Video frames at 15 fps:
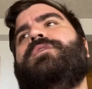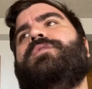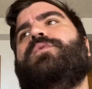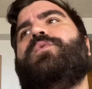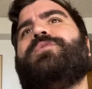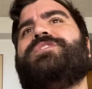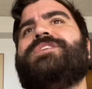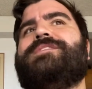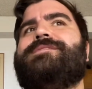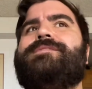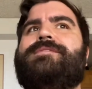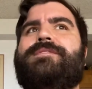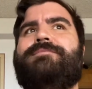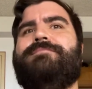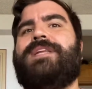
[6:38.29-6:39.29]
or
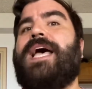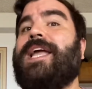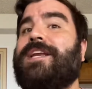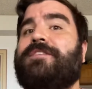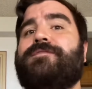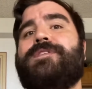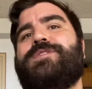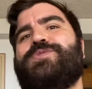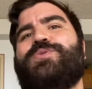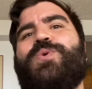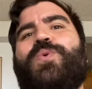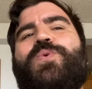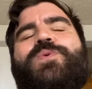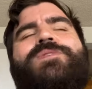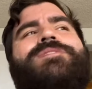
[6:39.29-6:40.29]
just night of the
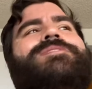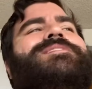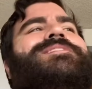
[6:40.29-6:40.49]
soul.